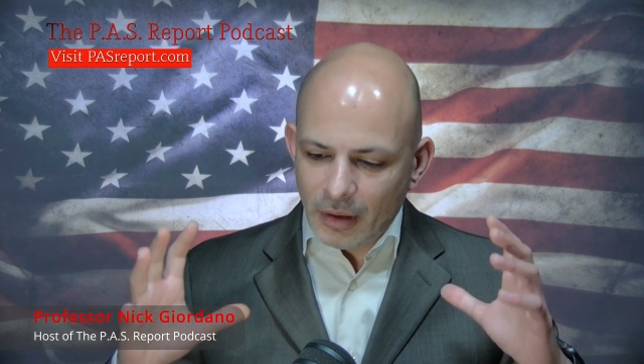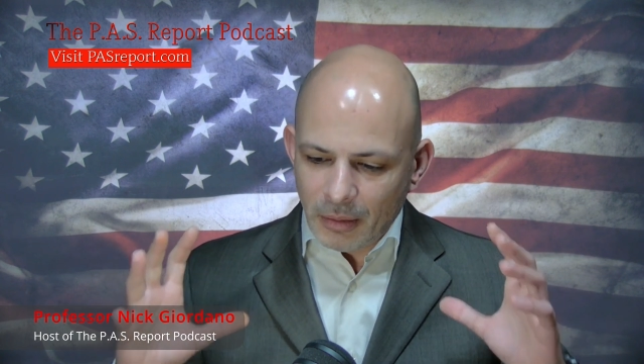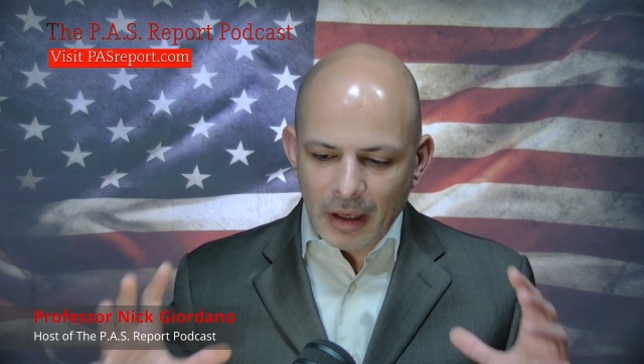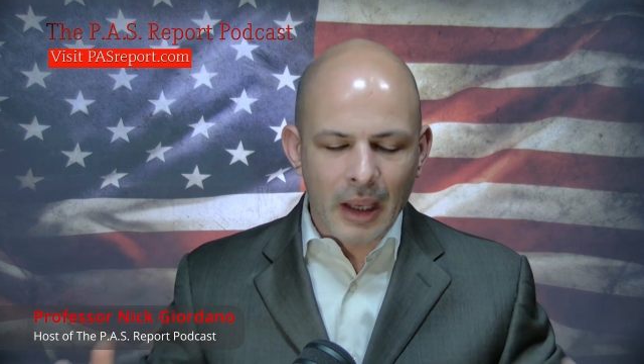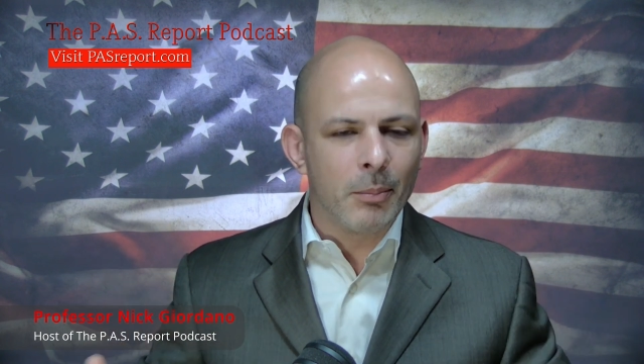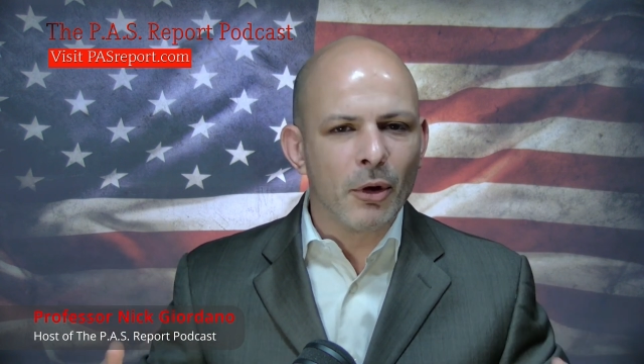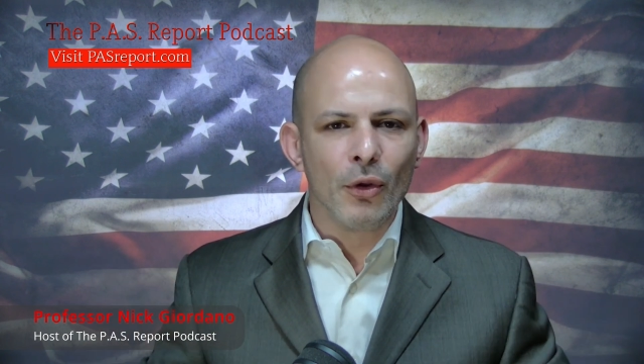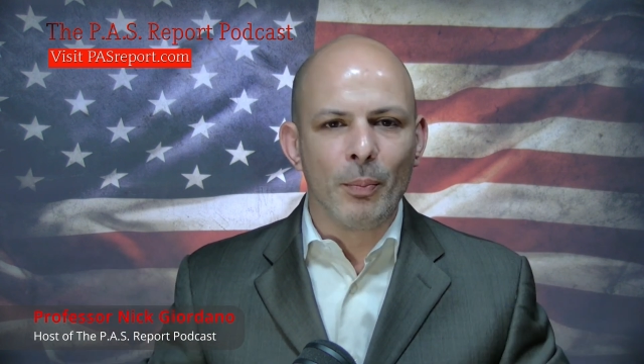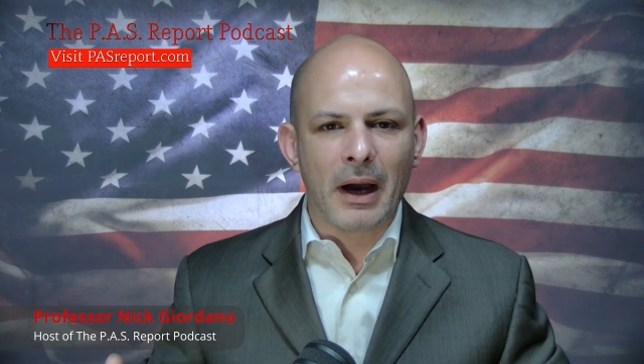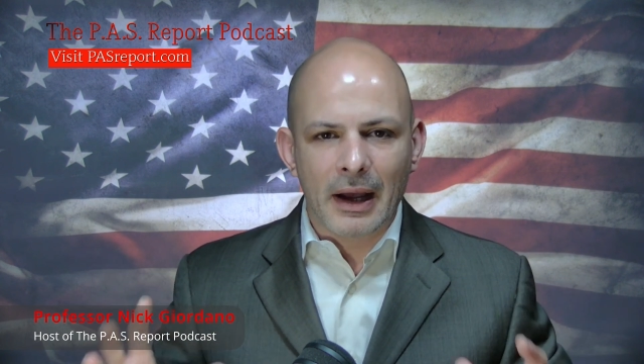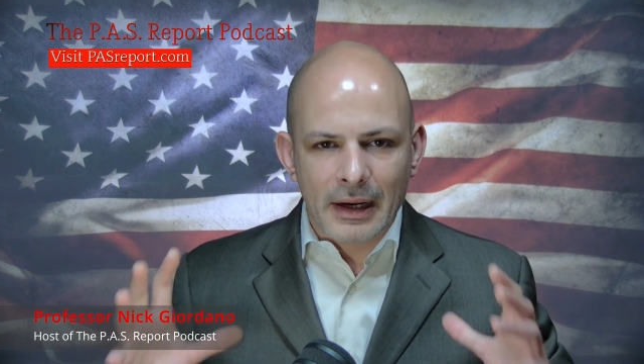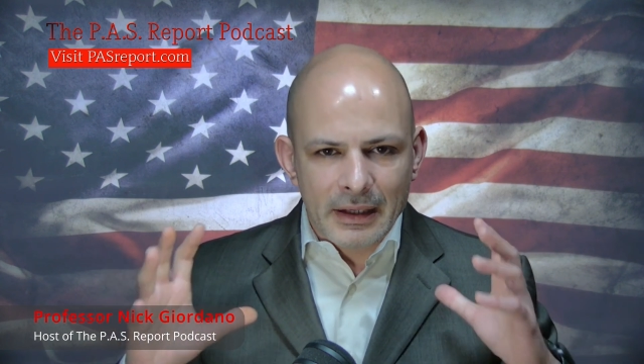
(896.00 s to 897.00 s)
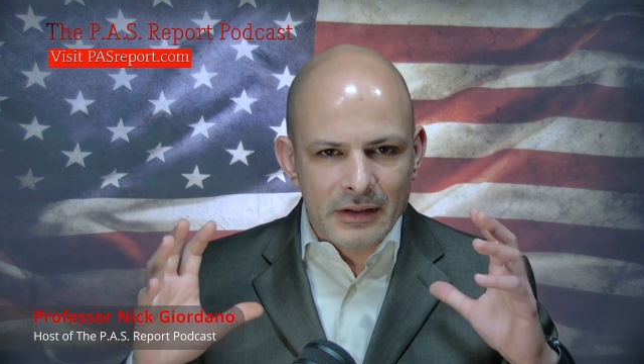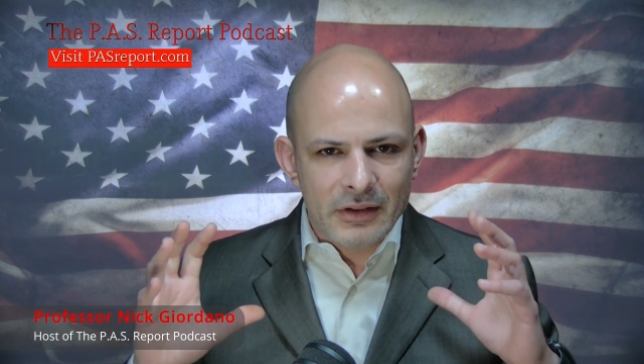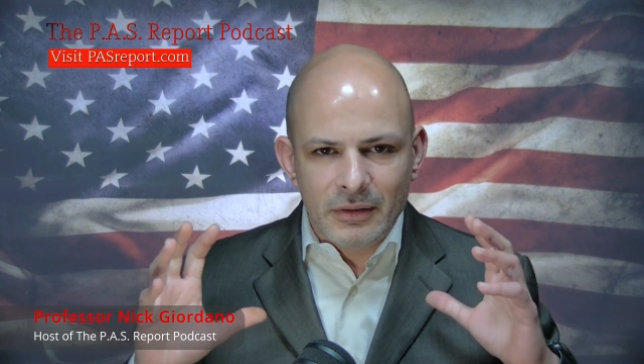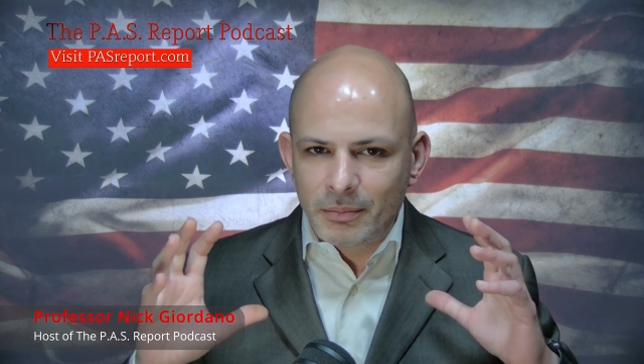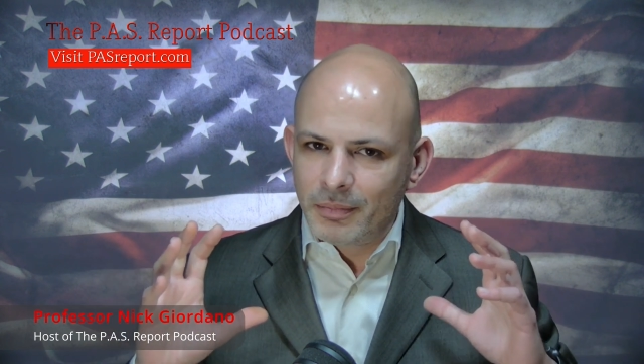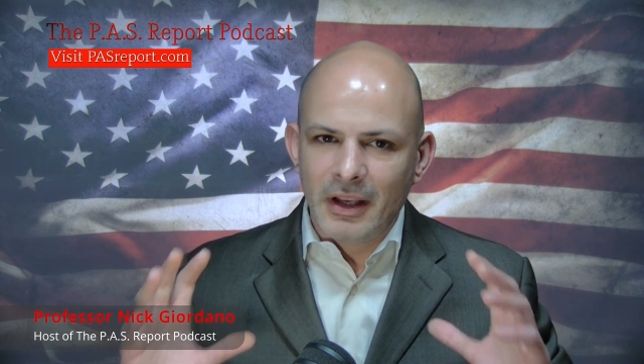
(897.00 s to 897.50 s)
able-bodied
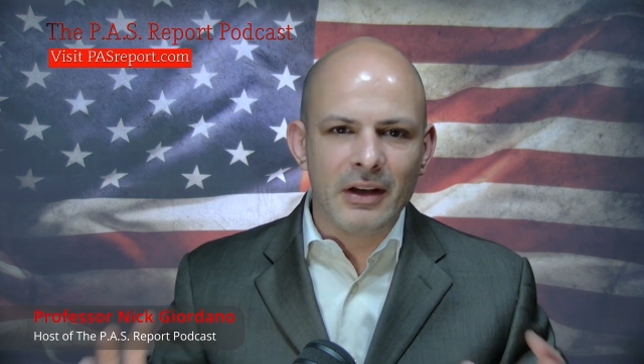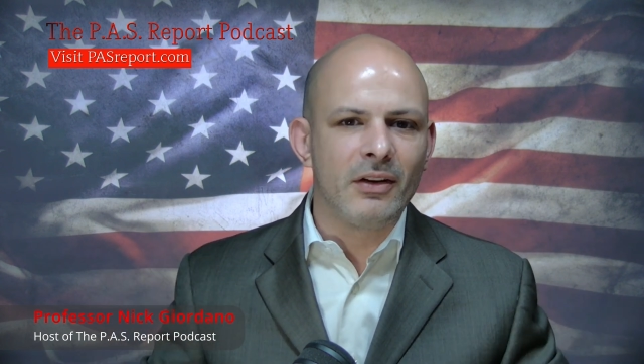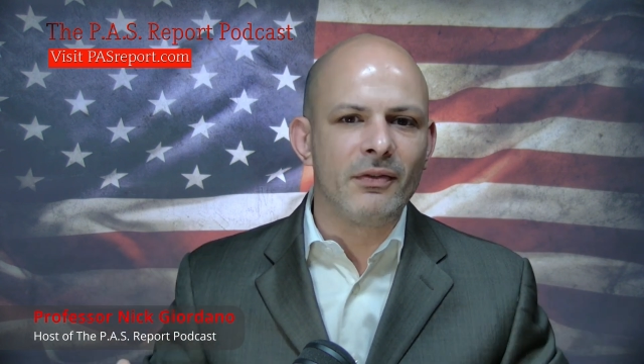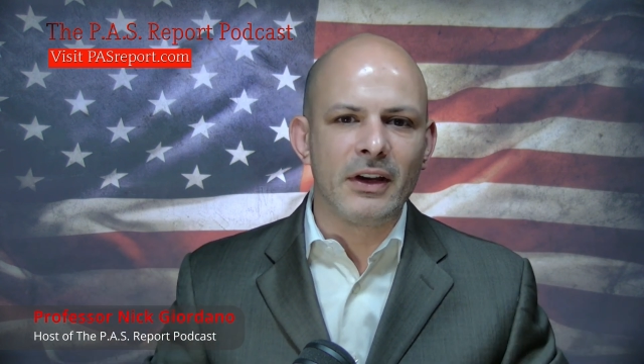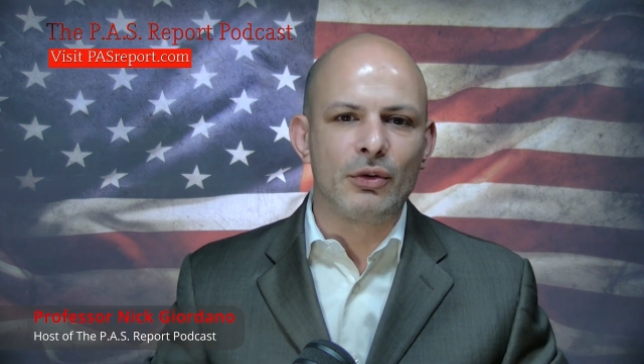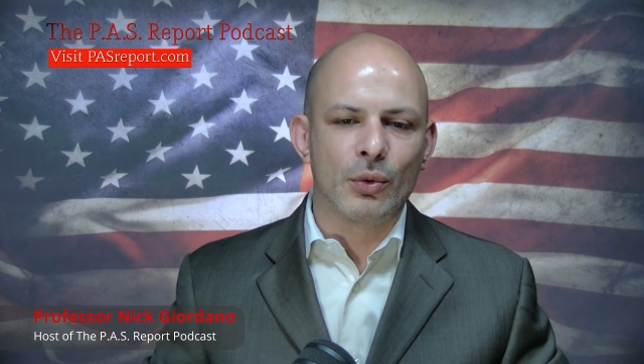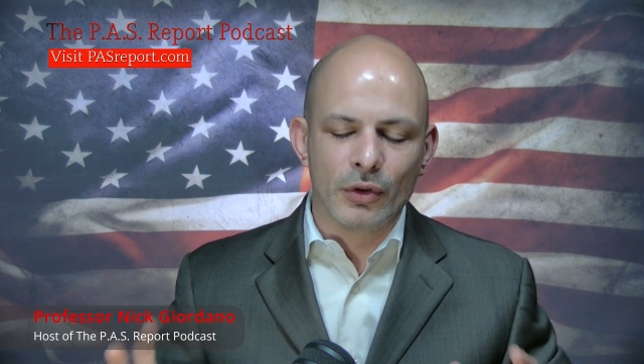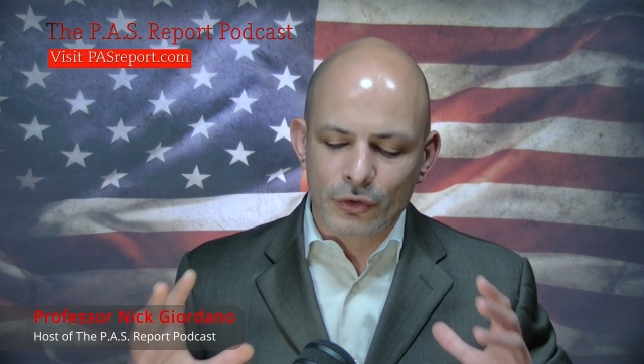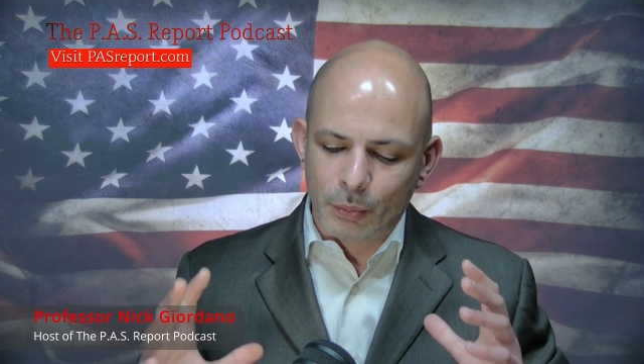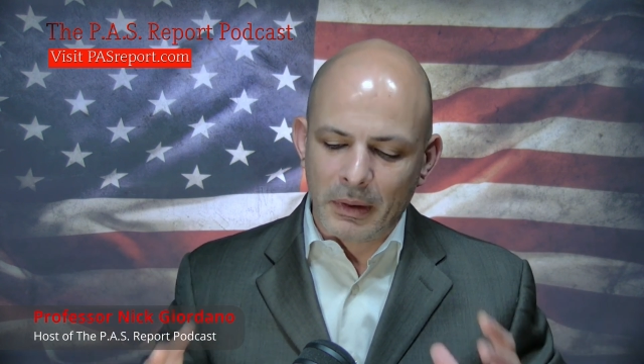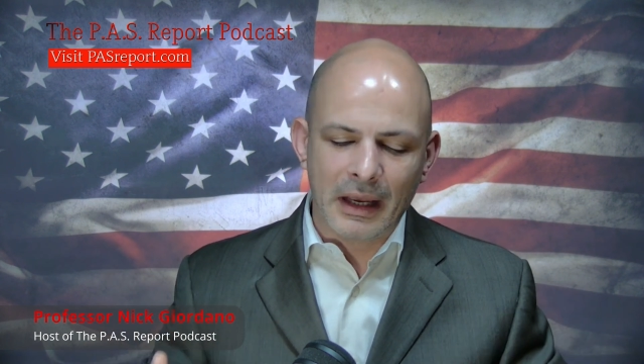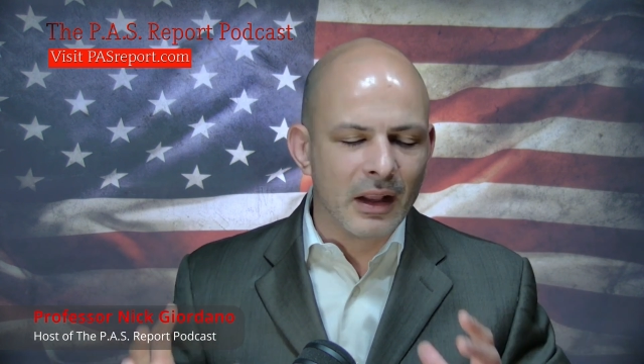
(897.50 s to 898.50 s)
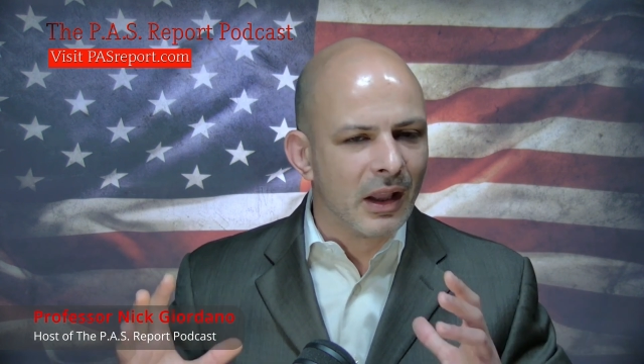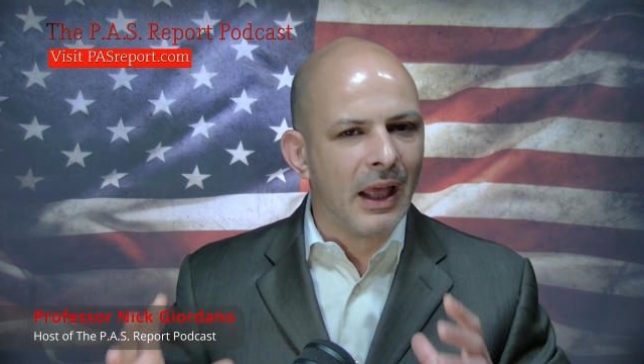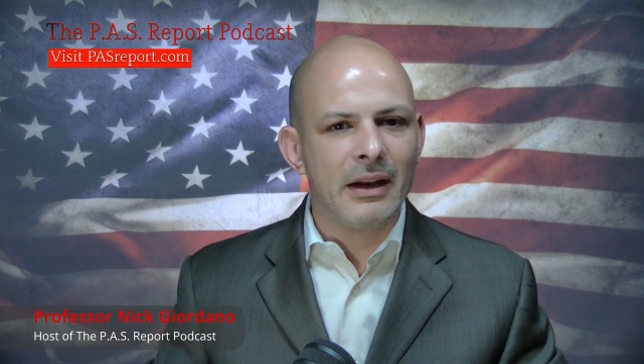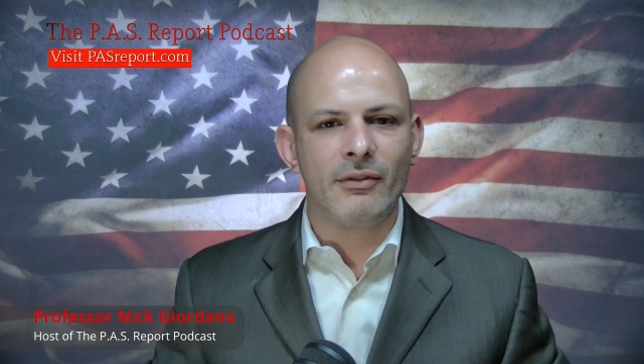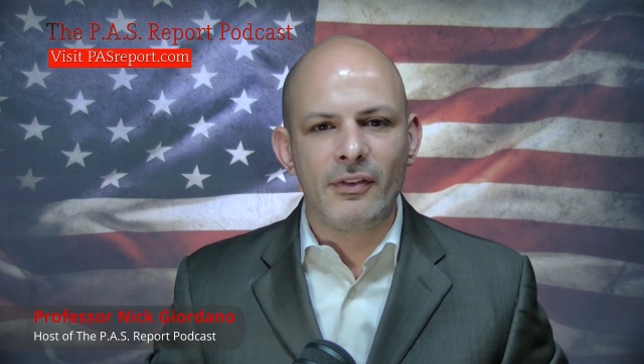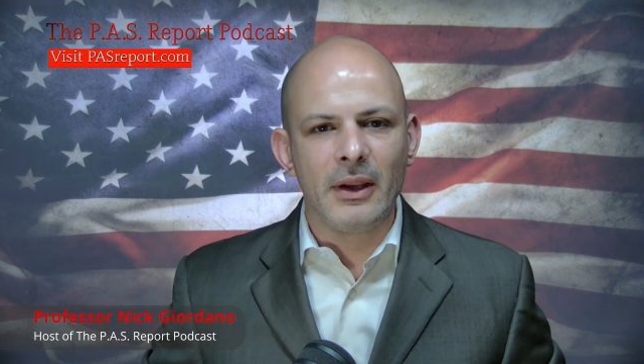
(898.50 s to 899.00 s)
individuals, male
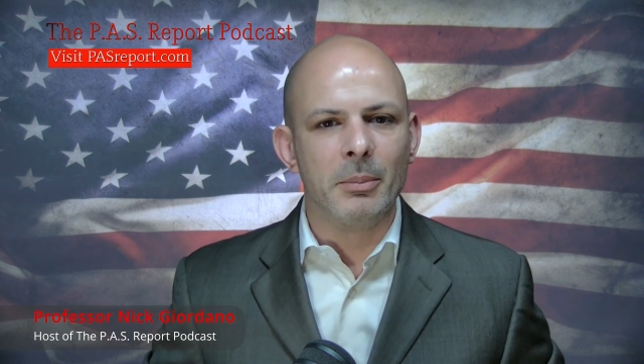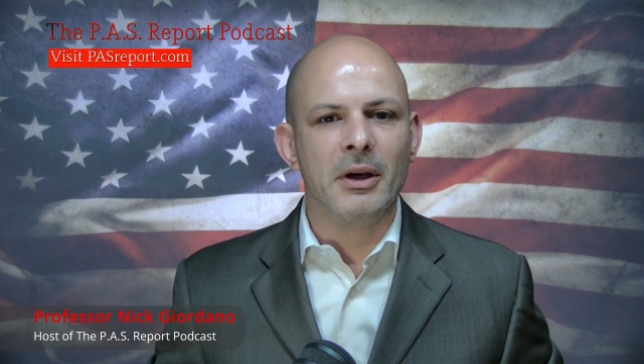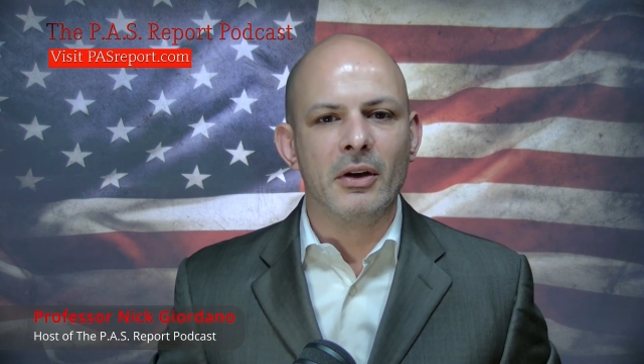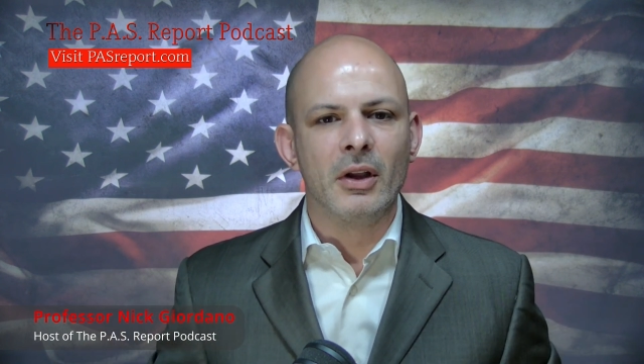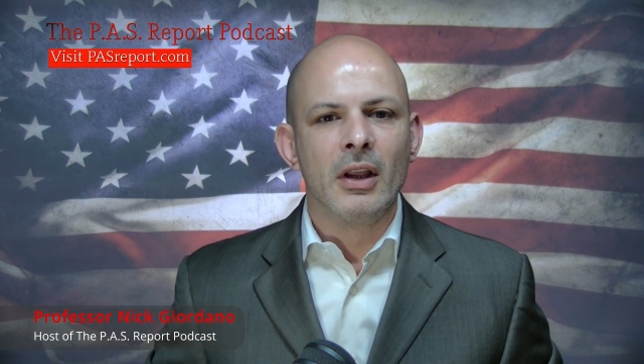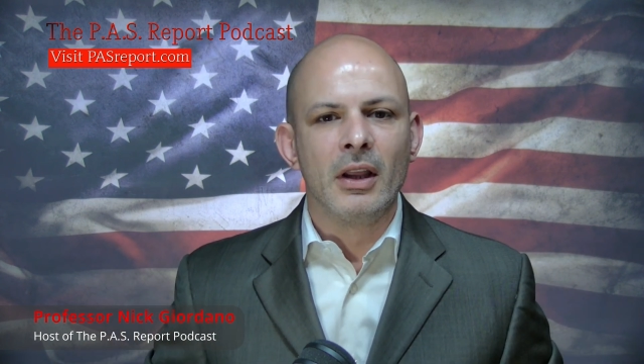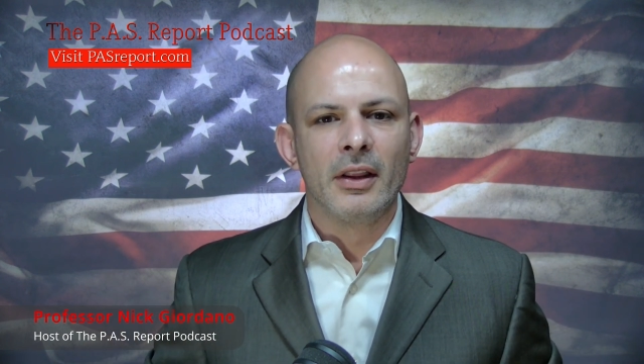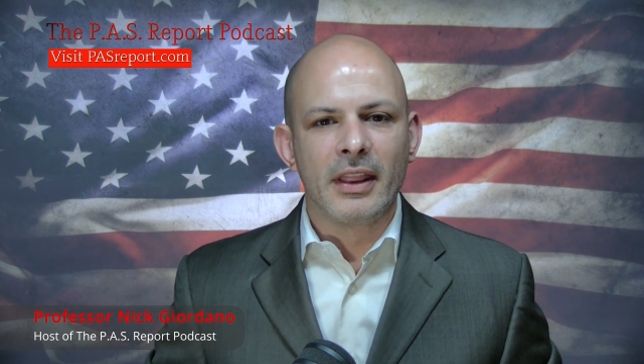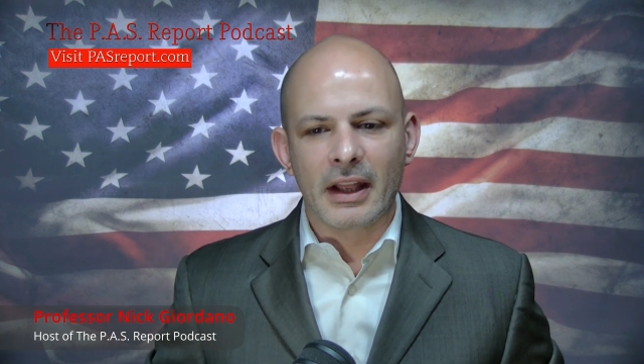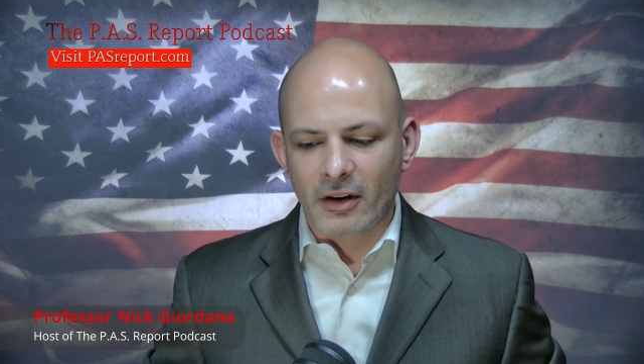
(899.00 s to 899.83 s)
and female, that are